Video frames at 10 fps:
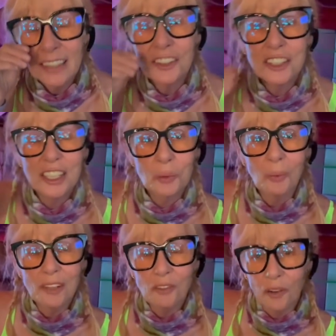there's this
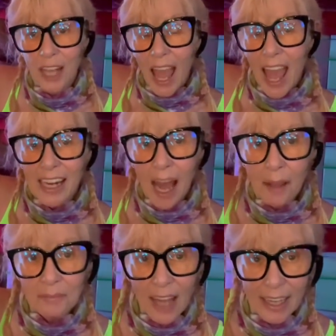one road and
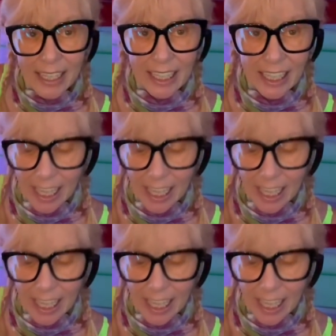I'm not kidding.